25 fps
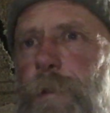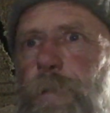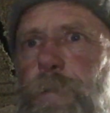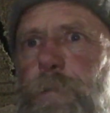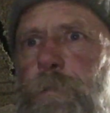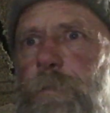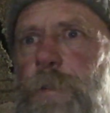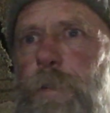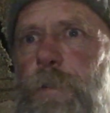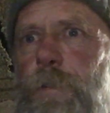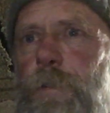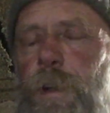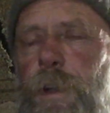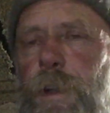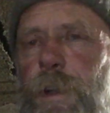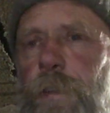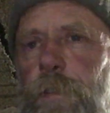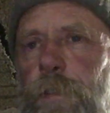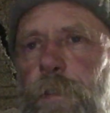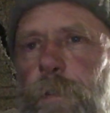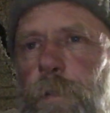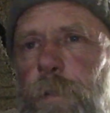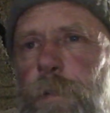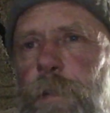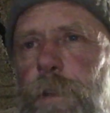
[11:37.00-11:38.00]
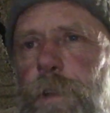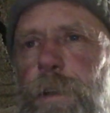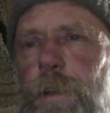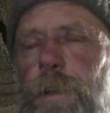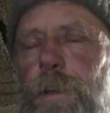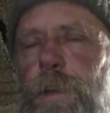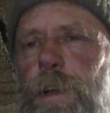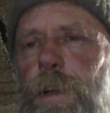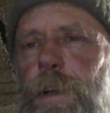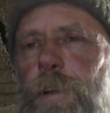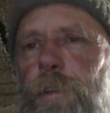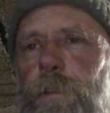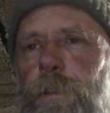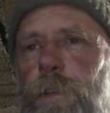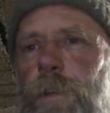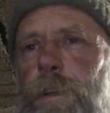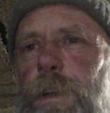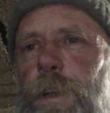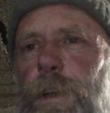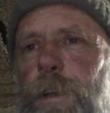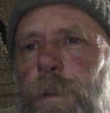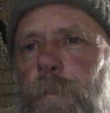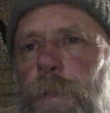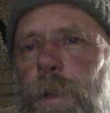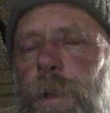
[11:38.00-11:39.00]
reversal thing that goes on in
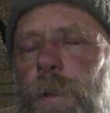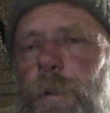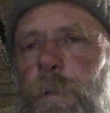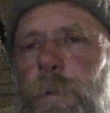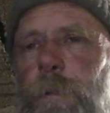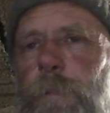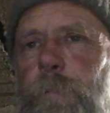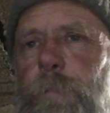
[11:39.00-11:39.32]
the middle.